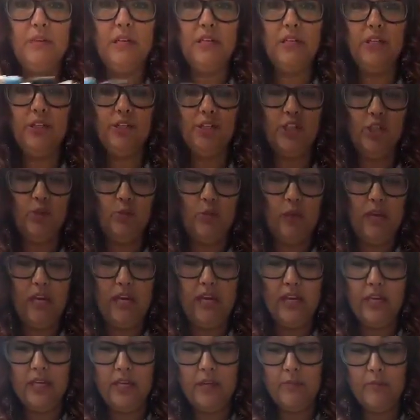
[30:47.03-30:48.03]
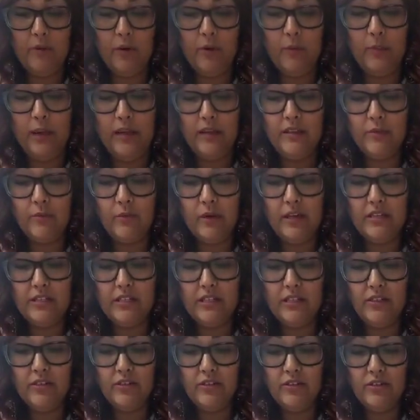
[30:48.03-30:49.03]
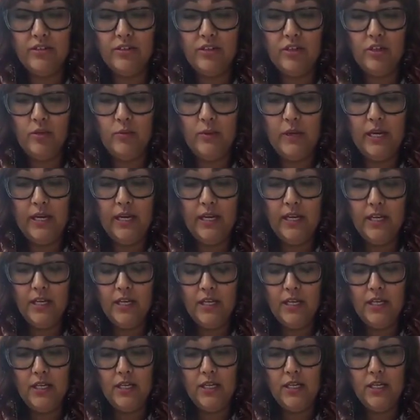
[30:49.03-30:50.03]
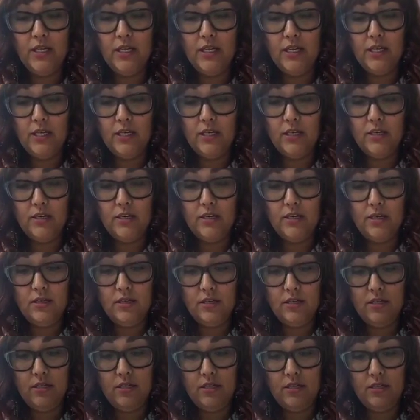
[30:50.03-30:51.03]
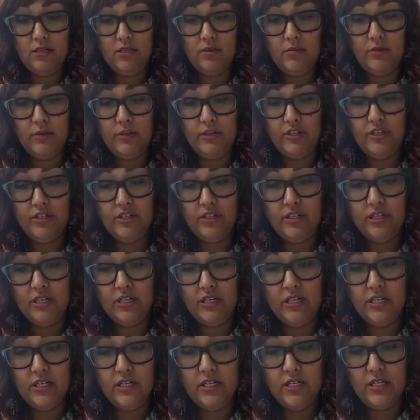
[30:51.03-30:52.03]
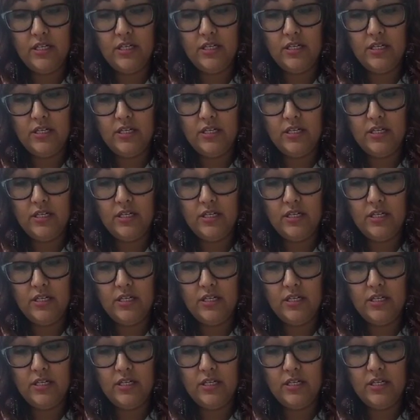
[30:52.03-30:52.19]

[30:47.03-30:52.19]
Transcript: a little too big, or make the bracelet a little too big. So we're just gonna,